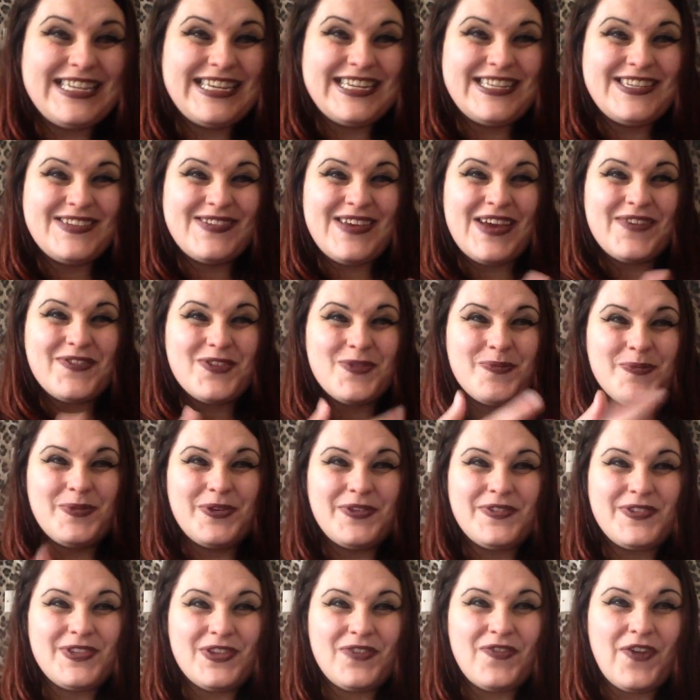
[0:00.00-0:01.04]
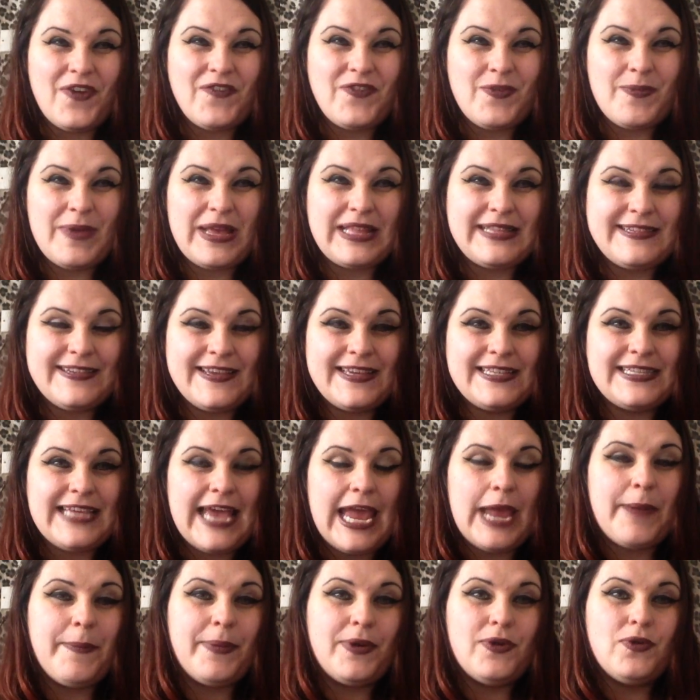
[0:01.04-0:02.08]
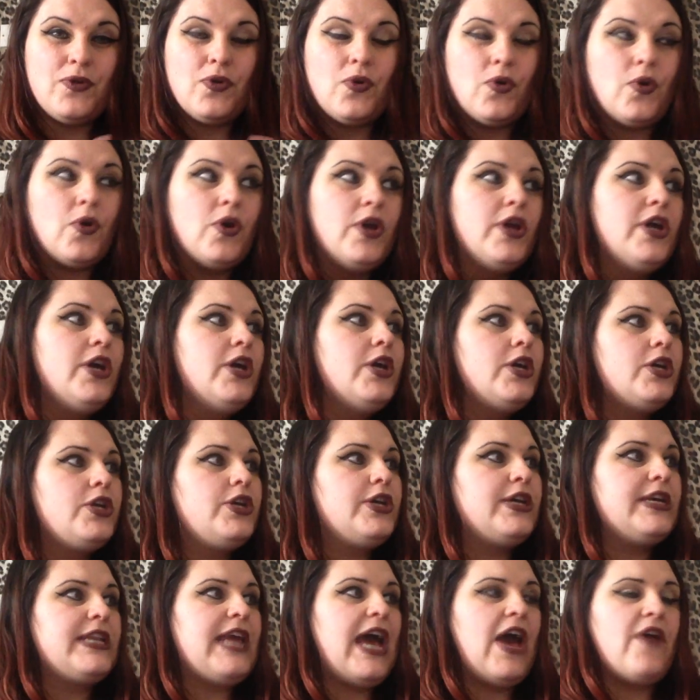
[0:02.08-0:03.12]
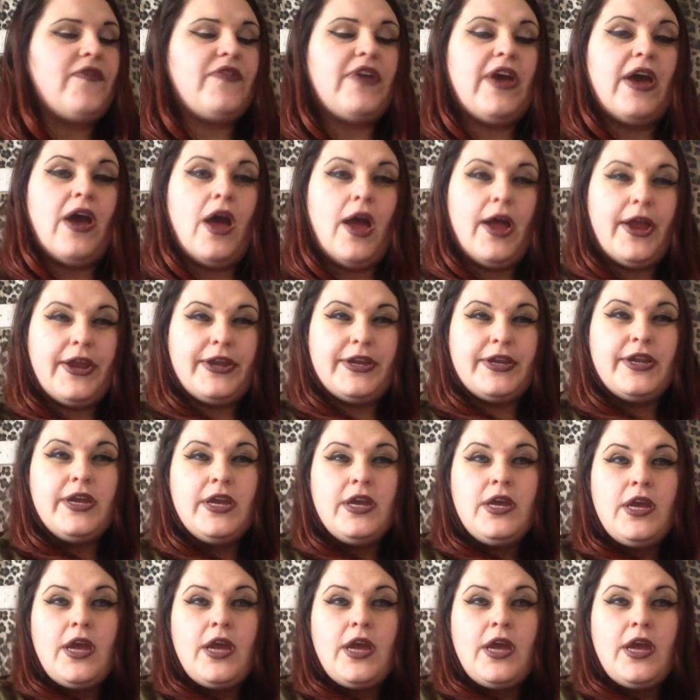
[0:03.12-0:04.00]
you do have to move stuff off your bedside table, or you could have it on